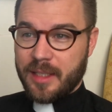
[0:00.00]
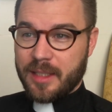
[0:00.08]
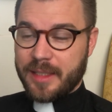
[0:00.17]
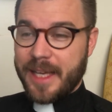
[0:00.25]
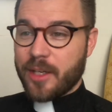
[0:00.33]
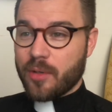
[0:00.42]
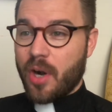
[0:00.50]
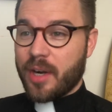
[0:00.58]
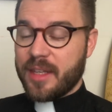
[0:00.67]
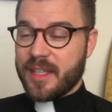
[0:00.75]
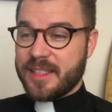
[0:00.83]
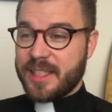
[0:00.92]
Later on
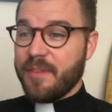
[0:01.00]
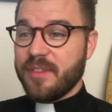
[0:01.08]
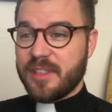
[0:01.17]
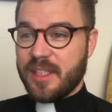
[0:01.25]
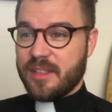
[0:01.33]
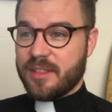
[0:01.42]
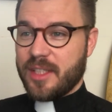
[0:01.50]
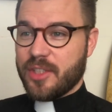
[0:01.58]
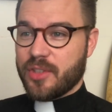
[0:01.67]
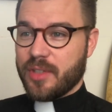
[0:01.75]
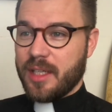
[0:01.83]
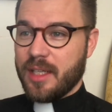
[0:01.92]
in the 17th
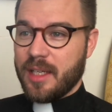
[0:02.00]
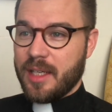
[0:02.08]
century,